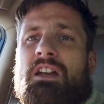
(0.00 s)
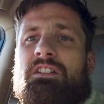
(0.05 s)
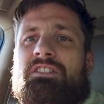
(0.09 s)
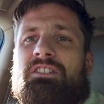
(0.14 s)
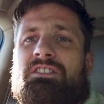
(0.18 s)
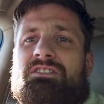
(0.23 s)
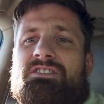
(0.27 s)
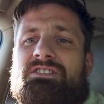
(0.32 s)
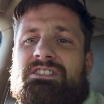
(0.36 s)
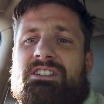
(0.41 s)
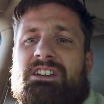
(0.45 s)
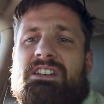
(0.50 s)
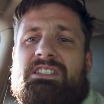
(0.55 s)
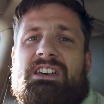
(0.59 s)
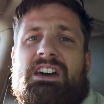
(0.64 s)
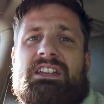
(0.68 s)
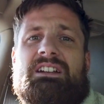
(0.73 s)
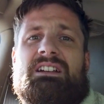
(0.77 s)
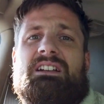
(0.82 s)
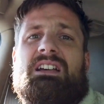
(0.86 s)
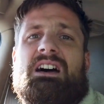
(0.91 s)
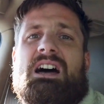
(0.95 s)
And you can see
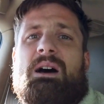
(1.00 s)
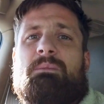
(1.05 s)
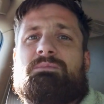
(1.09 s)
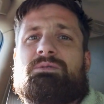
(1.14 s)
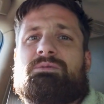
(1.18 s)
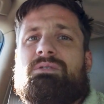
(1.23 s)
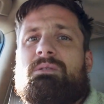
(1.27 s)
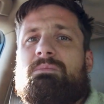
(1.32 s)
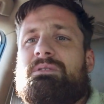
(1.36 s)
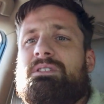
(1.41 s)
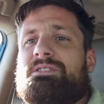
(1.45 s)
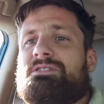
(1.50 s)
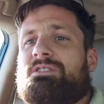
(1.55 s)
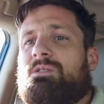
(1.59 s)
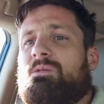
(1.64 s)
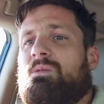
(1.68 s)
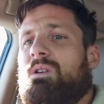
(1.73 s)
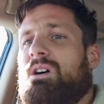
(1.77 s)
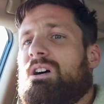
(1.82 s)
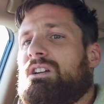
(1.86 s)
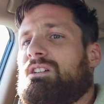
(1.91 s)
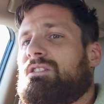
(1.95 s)
that alarms probably isn't
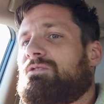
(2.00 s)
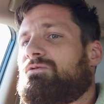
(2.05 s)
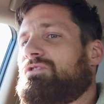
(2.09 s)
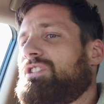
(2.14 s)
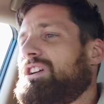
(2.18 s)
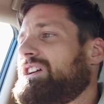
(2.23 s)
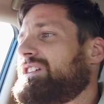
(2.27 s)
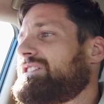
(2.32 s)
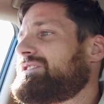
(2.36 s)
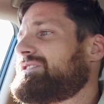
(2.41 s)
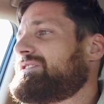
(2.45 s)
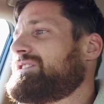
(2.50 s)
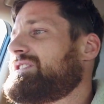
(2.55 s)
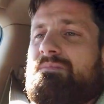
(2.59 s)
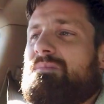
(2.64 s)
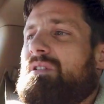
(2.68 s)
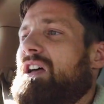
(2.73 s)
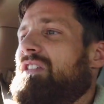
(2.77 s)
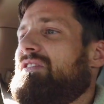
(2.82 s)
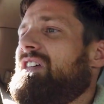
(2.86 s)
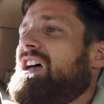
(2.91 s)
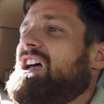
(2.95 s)
quite correct,
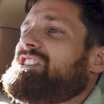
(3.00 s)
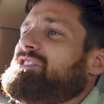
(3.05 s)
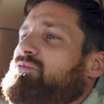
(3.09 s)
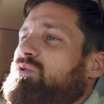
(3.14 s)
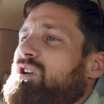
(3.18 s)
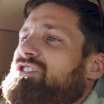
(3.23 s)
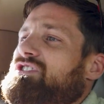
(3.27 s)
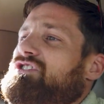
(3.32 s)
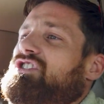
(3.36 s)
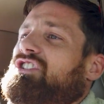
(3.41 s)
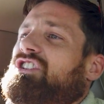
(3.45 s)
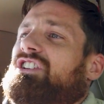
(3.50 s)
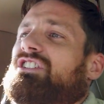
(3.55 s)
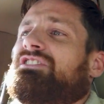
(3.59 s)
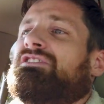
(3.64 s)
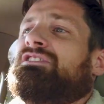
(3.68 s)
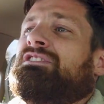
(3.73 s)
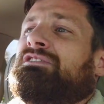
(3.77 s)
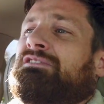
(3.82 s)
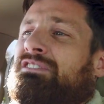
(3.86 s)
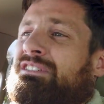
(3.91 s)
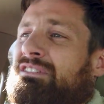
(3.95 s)
and that's when you
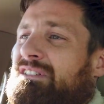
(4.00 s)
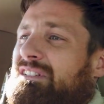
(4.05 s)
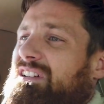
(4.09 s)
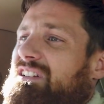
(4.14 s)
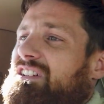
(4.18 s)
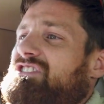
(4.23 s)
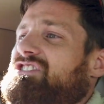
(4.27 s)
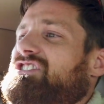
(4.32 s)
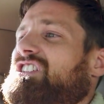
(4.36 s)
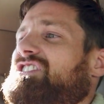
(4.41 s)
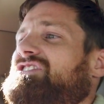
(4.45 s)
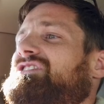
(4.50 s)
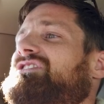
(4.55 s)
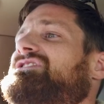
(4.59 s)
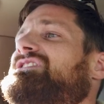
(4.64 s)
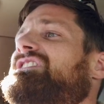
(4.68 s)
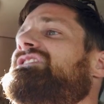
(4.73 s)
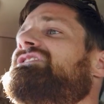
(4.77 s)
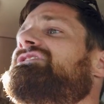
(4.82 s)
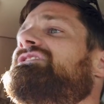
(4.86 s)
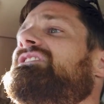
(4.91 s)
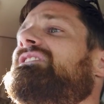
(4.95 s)
can adjust the
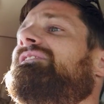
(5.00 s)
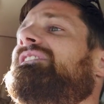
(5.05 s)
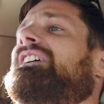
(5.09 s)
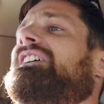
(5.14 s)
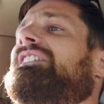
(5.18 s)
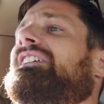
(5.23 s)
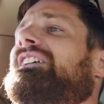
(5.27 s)
sensitivity in